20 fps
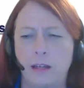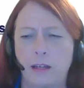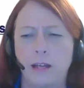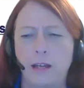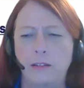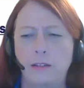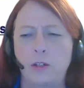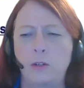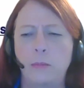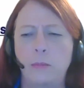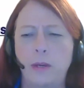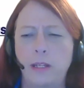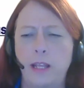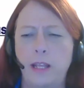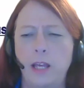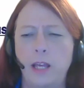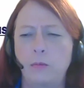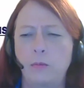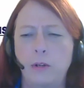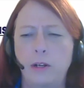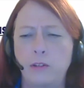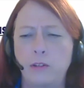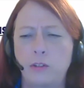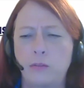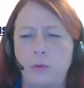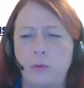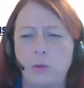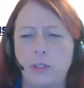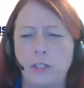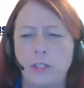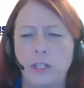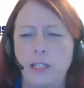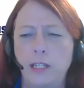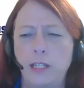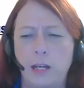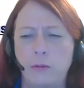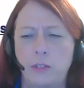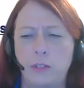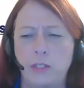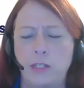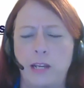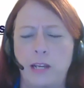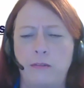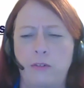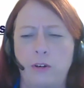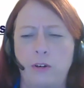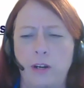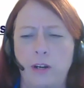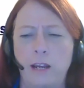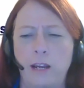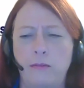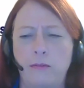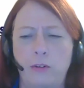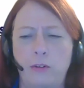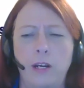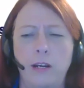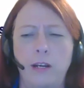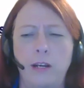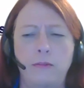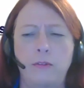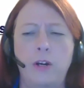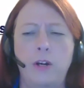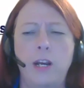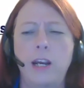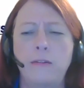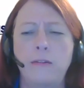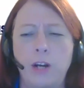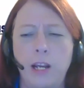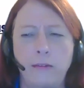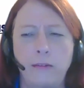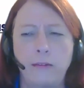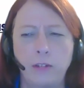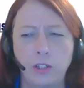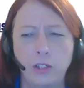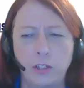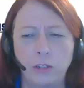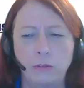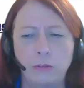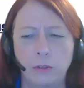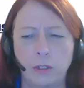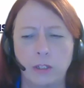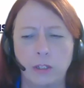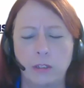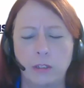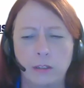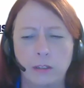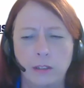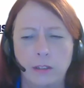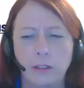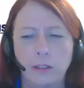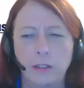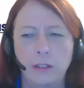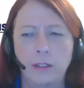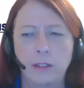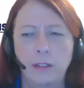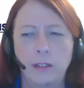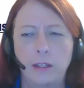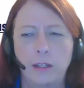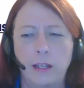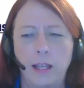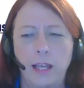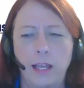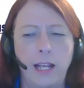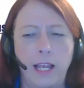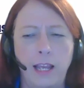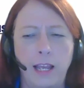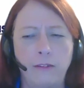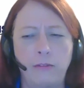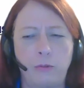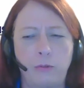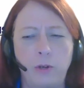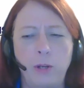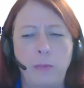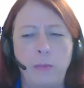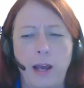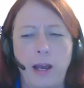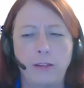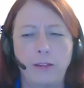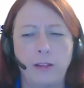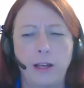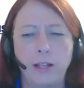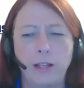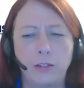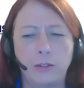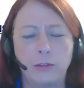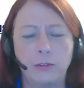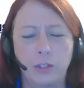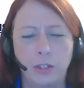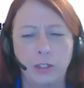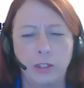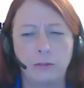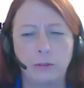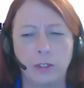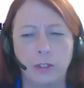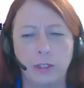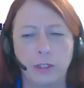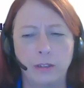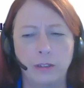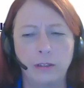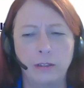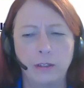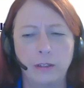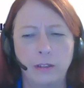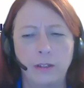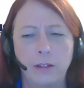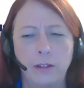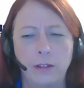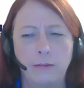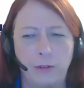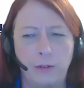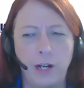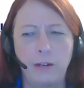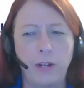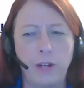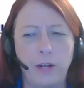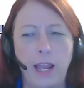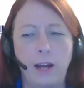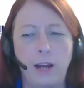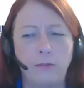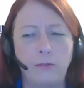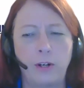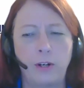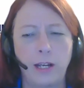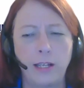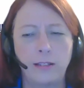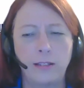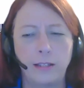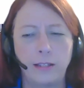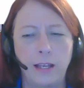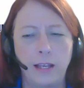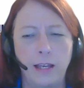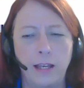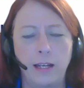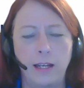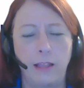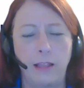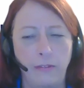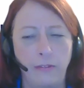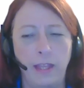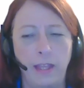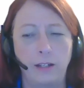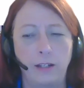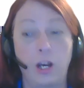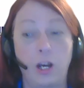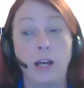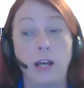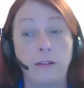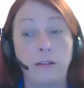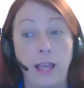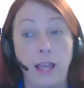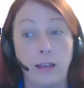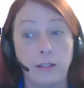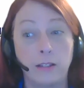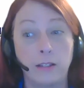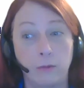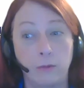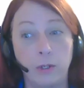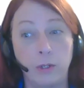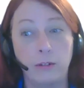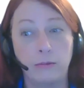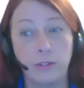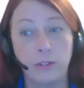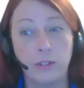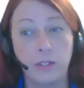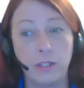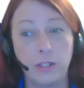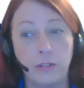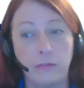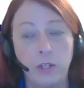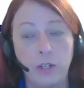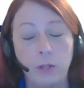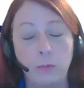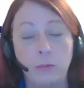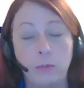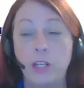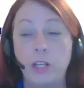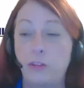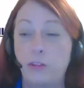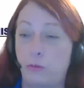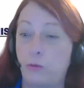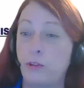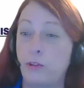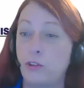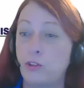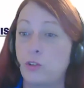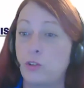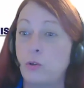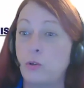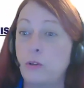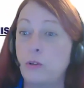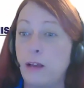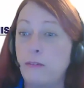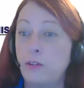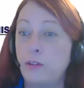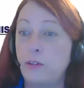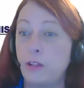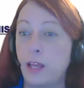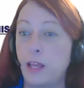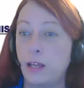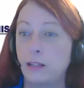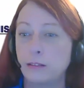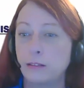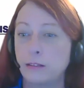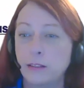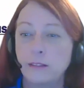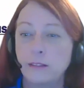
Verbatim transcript: Yeah. I told my dad when I was 14, I was never, ever, ever, ever having children. And I have three biological children for every ever I said. And then God has a wonderful sense of humor he threw in the school after that.